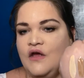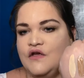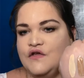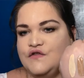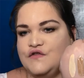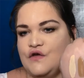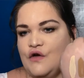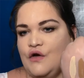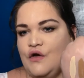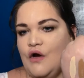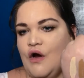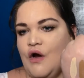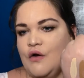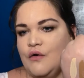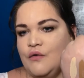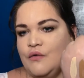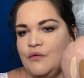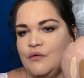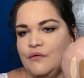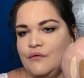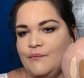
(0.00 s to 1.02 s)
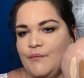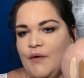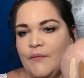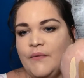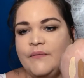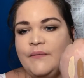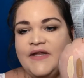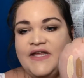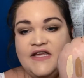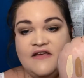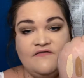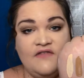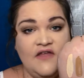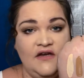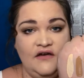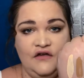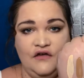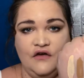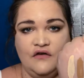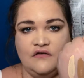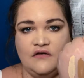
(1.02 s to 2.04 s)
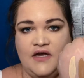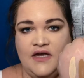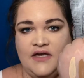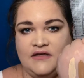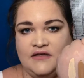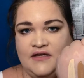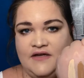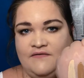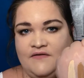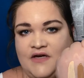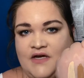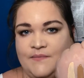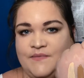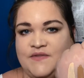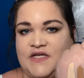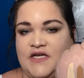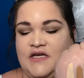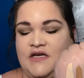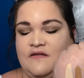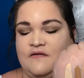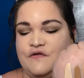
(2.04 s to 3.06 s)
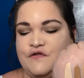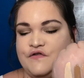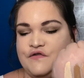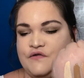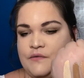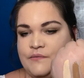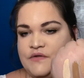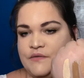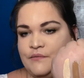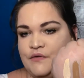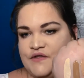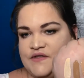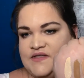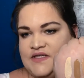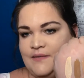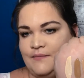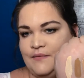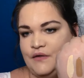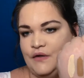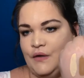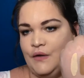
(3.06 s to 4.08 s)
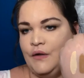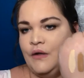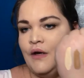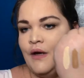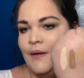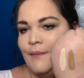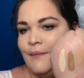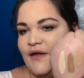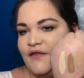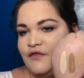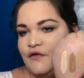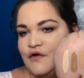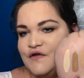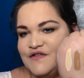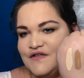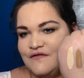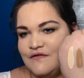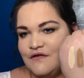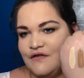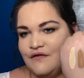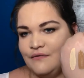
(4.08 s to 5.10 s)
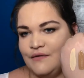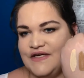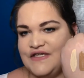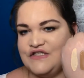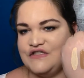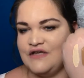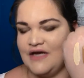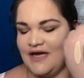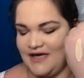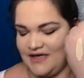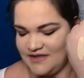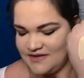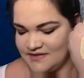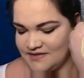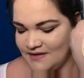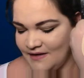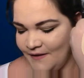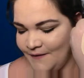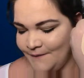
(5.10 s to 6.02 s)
So I'll probably give that a go and leave an update in the description box down below. But those are the 3 shades.